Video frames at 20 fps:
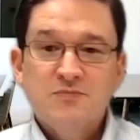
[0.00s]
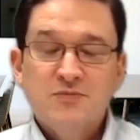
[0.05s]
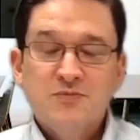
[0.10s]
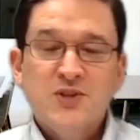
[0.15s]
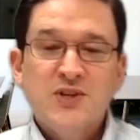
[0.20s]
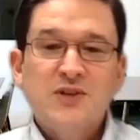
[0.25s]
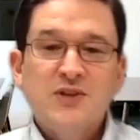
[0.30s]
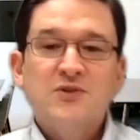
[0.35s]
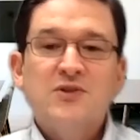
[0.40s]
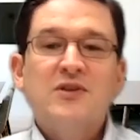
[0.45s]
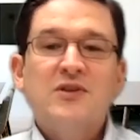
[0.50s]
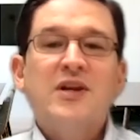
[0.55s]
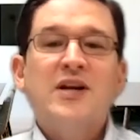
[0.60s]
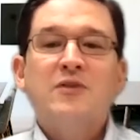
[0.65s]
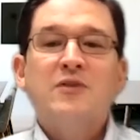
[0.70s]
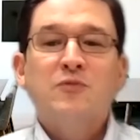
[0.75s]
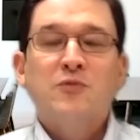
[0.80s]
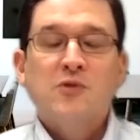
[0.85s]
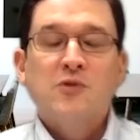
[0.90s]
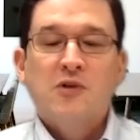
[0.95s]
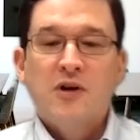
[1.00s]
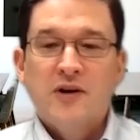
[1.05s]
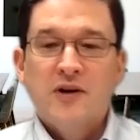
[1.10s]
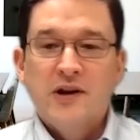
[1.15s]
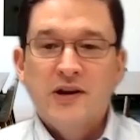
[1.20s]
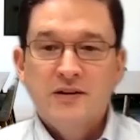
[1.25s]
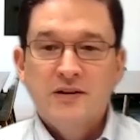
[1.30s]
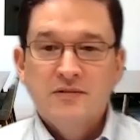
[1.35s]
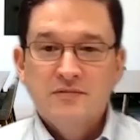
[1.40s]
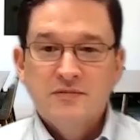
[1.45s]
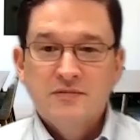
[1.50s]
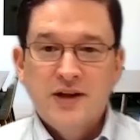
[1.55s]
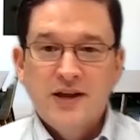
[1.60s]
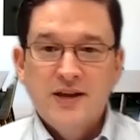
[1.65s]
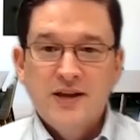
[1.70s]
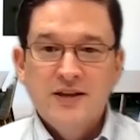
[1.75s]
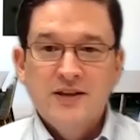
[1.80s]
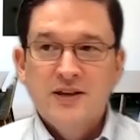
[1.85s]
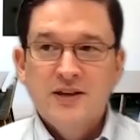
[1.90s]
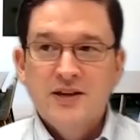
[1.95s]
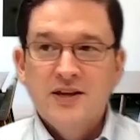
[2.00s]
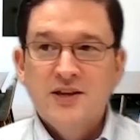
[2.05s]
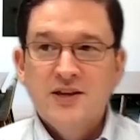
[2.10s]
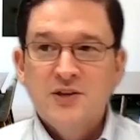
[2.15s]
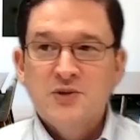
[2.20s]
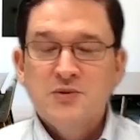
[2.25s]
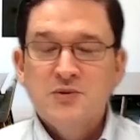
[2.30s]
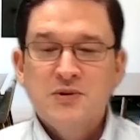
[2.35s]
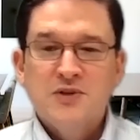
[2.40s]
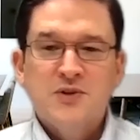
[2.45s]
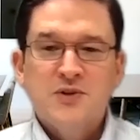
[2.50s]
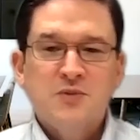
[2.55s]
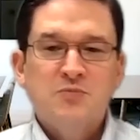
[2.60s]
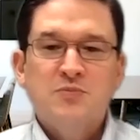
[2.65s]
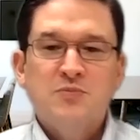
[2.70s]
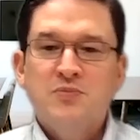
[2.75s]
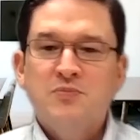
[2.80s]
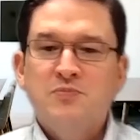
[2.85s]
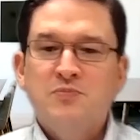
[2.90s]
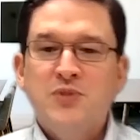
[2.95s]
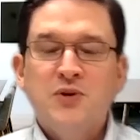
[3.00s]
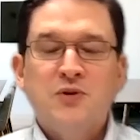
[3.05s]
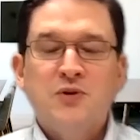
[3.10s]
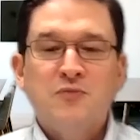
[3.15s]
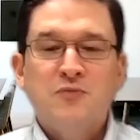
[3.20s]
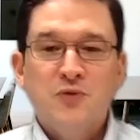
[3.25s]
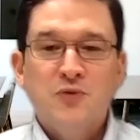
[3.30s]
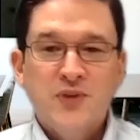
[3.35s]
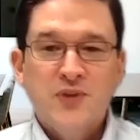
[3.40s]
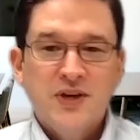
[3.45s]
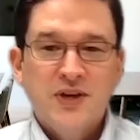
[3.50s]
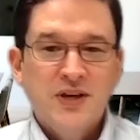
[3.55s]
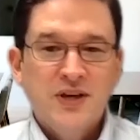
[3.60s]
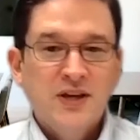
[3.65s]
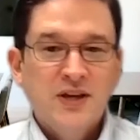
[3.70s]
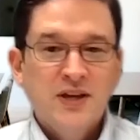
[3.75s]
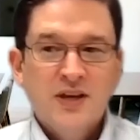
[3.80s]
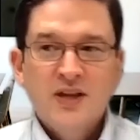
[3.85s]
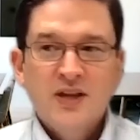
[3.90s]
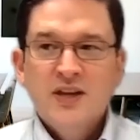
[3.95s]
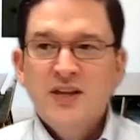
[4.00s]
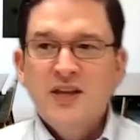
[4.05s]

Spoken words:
sales are like a Ferrari, right? It's a beautiful thing.